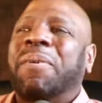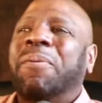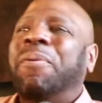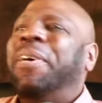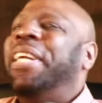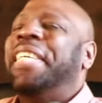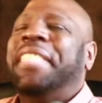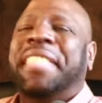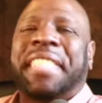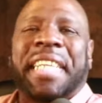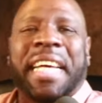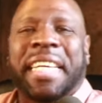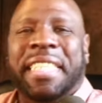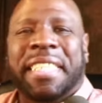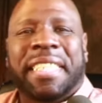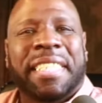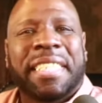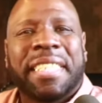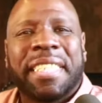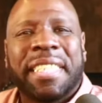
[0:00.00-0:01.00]
what is
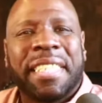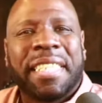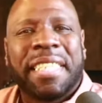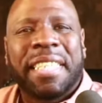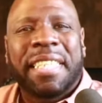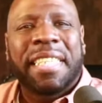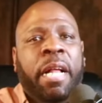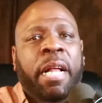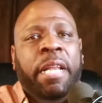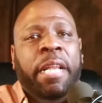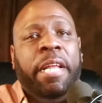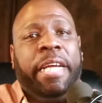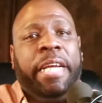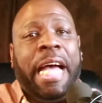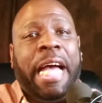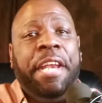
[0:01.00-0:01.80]
this? Look,